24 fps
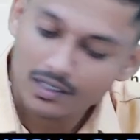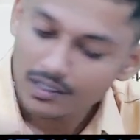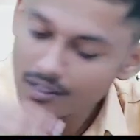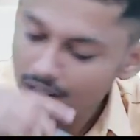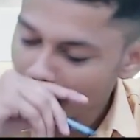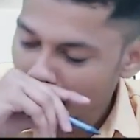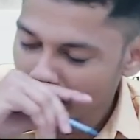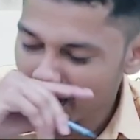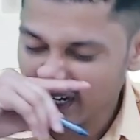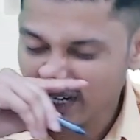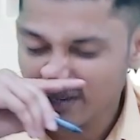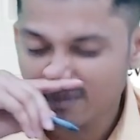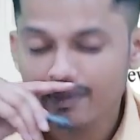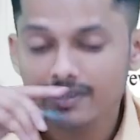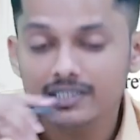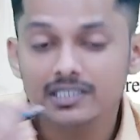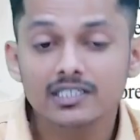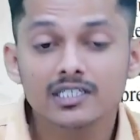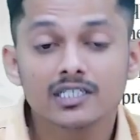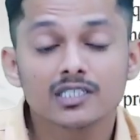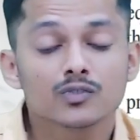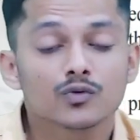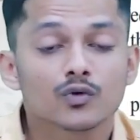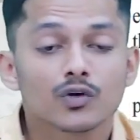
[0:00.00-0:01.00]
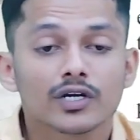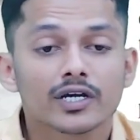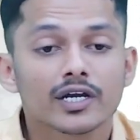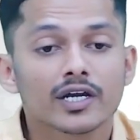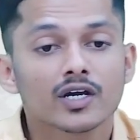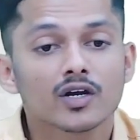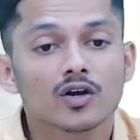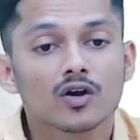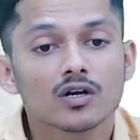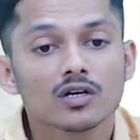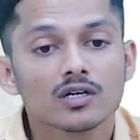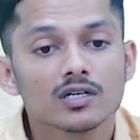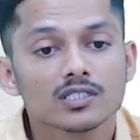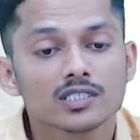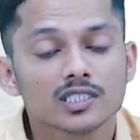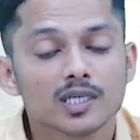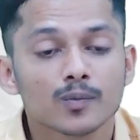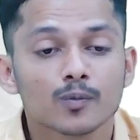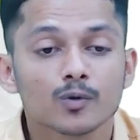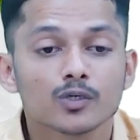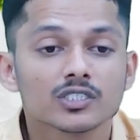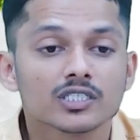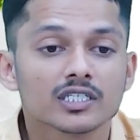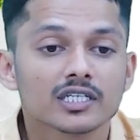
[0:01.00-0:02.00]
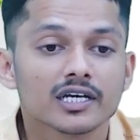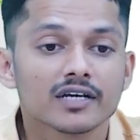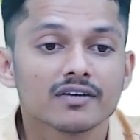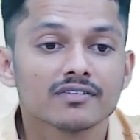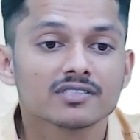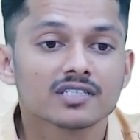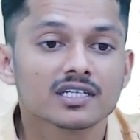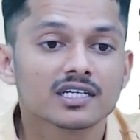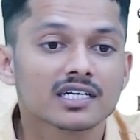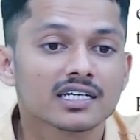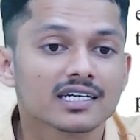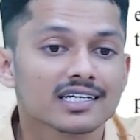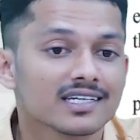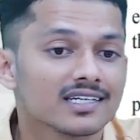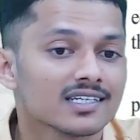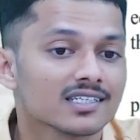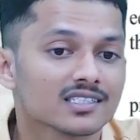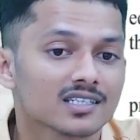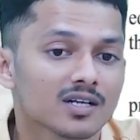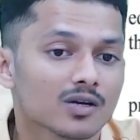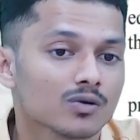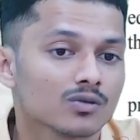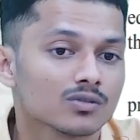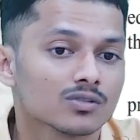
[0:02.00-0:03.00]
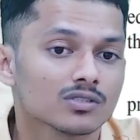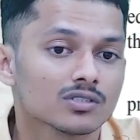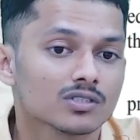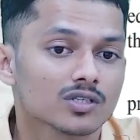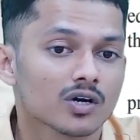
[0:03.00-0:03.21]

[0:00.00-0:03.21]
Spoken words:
Any machine is working on, suppose it gives a creak sounds